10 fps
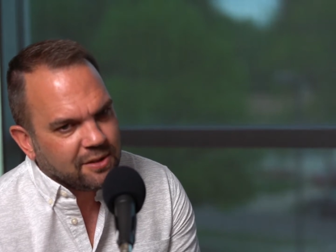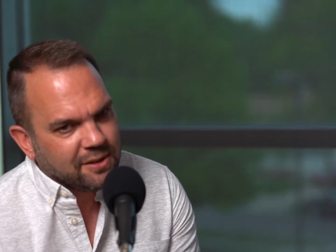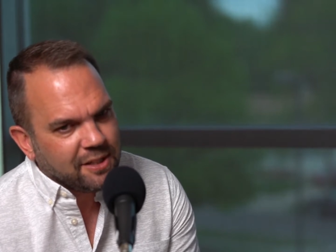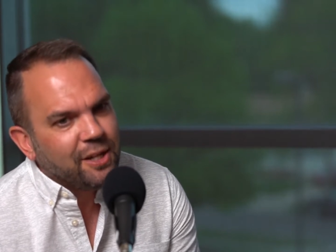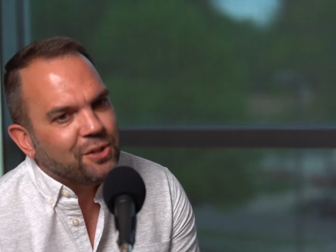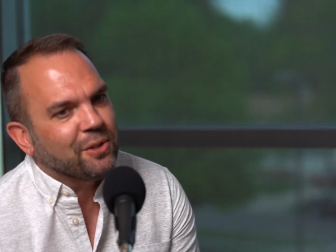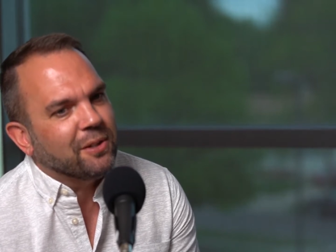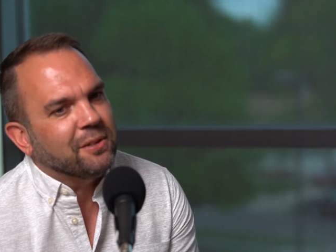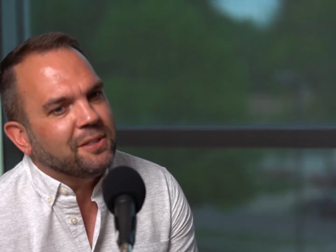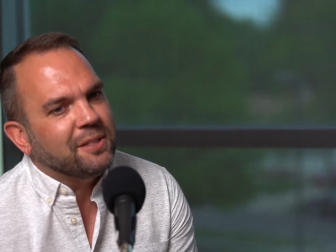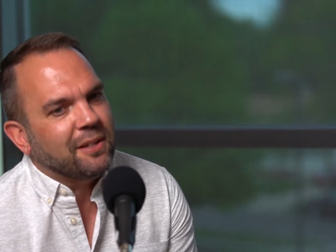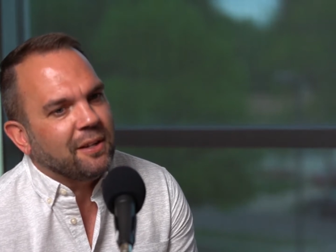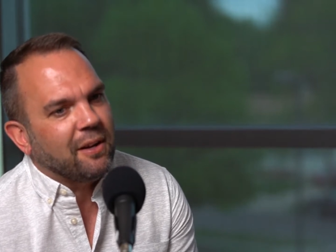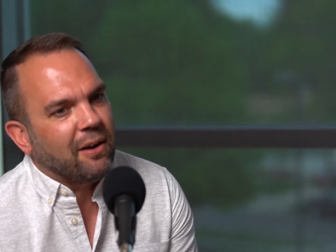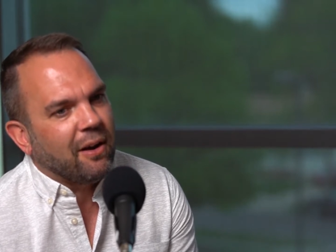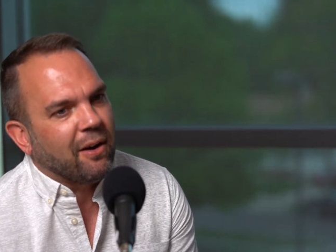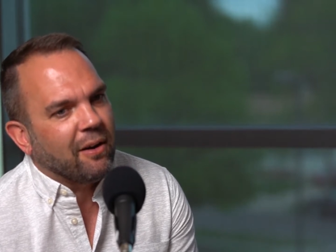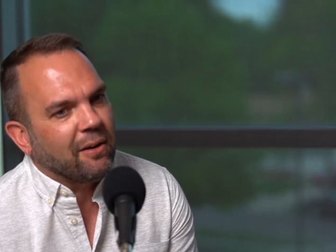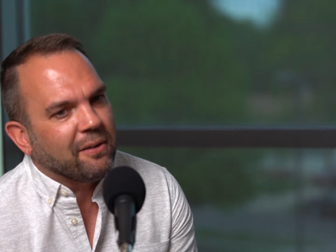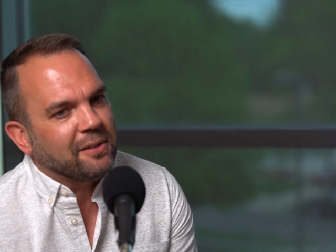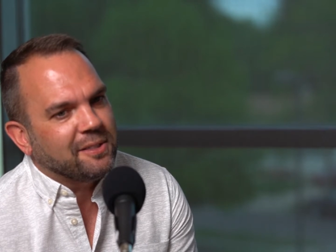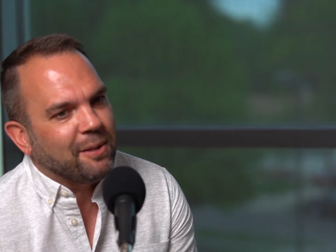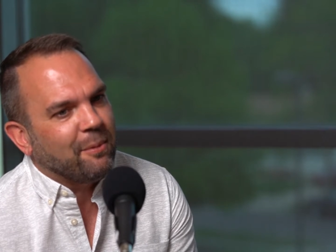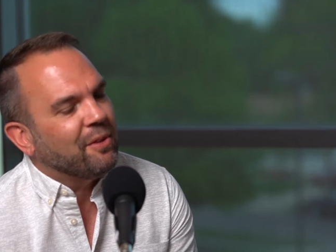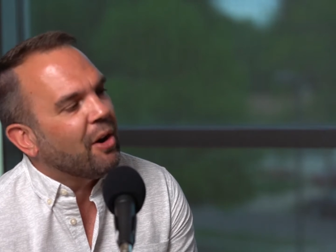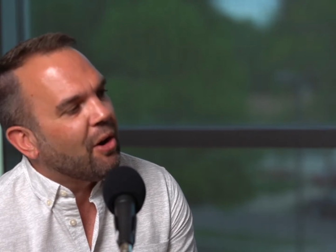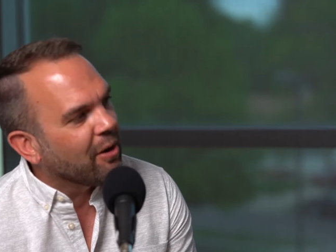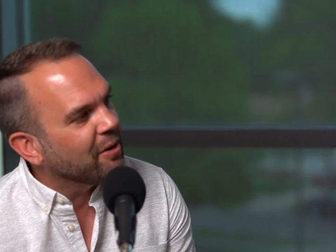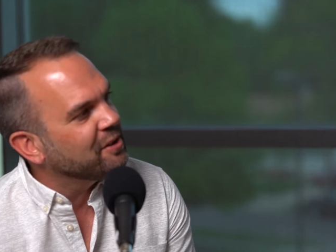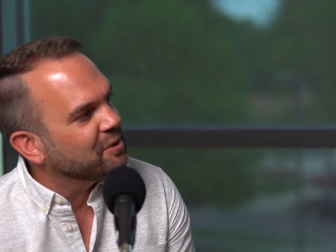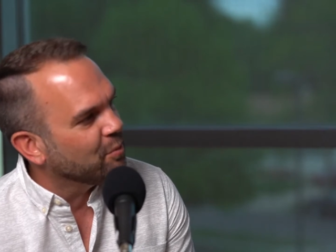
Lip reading: teachers are some of the hardest